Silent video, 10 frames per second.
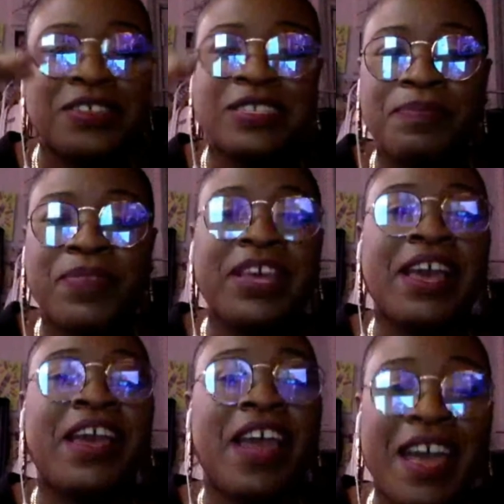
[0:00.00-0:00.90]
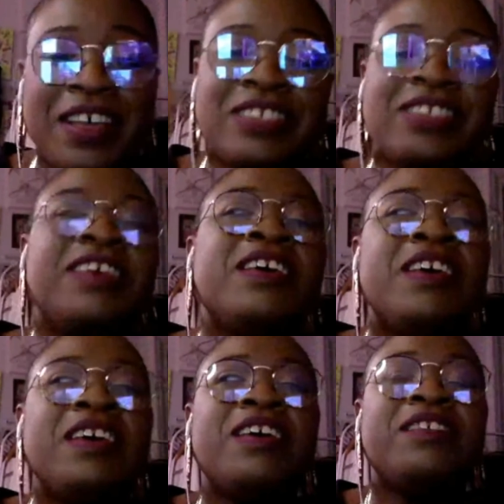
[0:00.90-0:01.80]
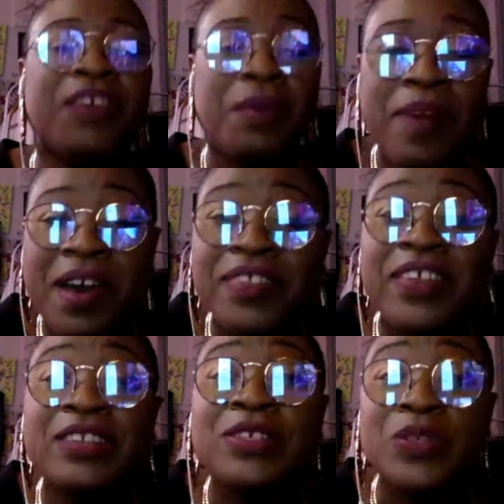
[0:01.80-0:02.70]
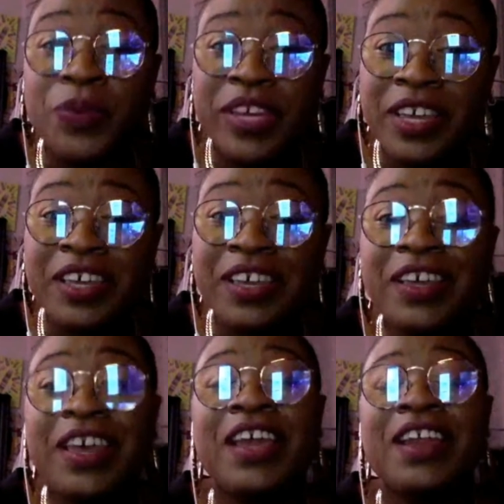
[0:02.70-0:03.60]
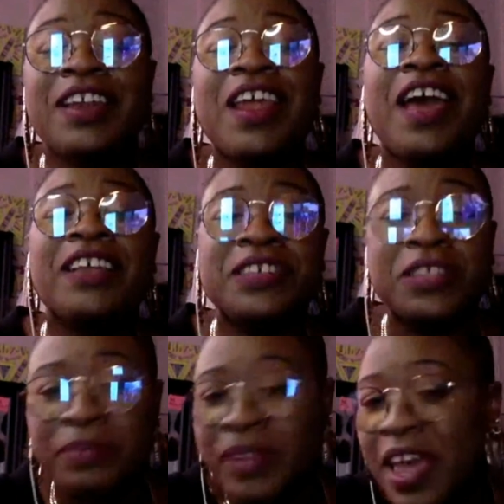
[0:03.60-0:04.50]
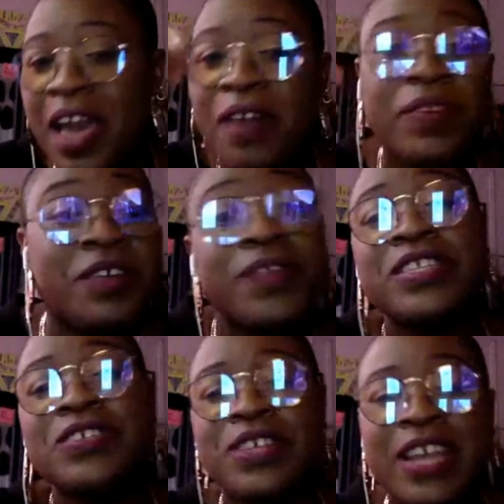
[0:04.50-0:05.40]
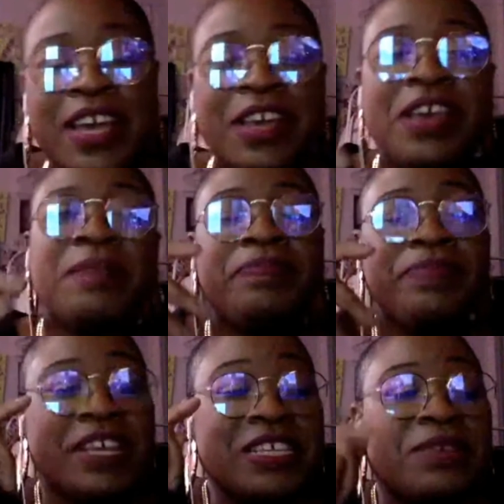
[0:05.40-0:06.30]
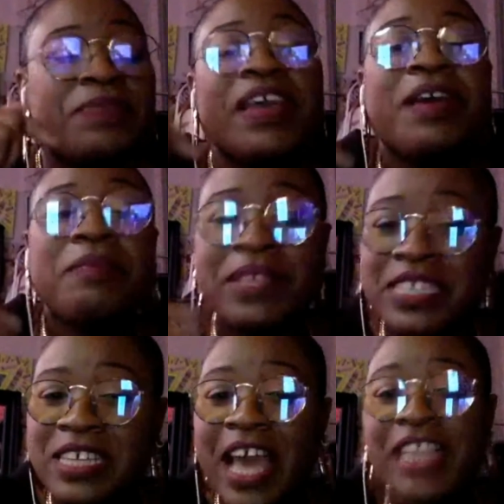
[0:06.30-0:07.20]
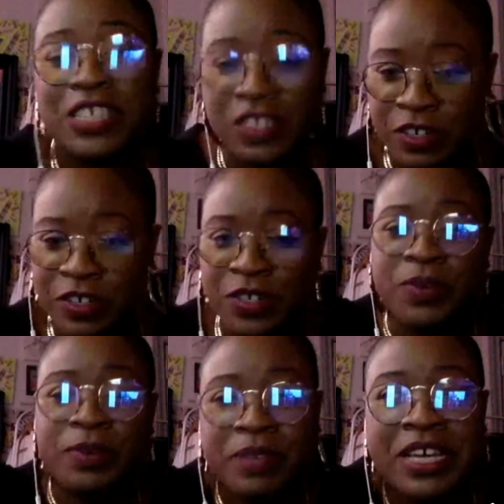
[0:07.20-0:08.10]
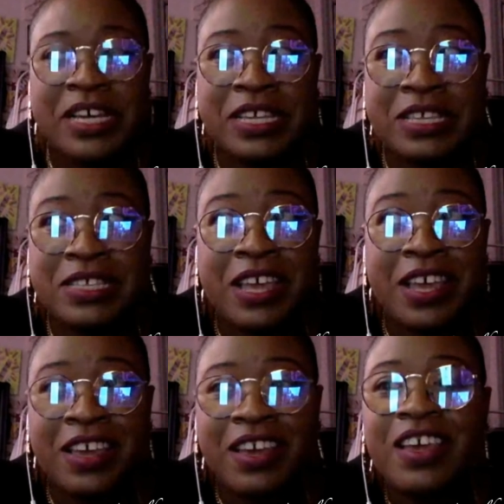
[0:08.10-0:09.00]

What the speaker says: or something. I ask them how they doing, and I tell them like, have a good rest of your day. It's something I mentally had to start doing, because like